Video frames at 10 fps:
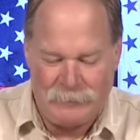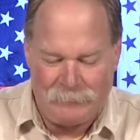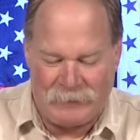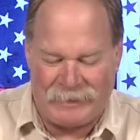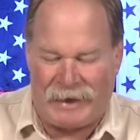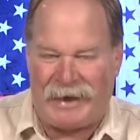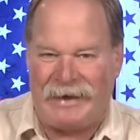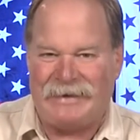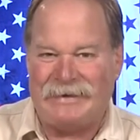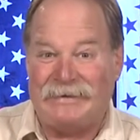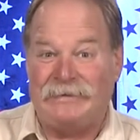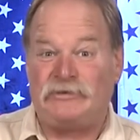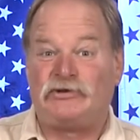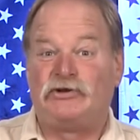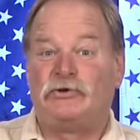and I
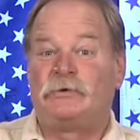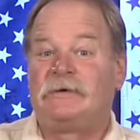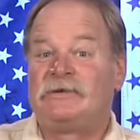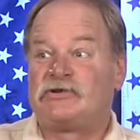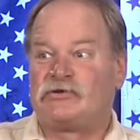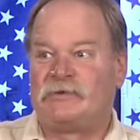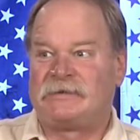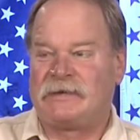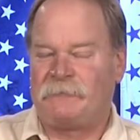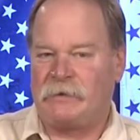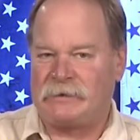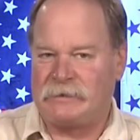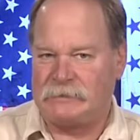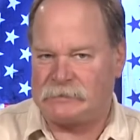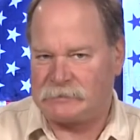issue
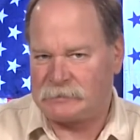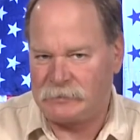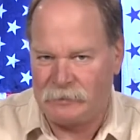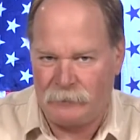certificates,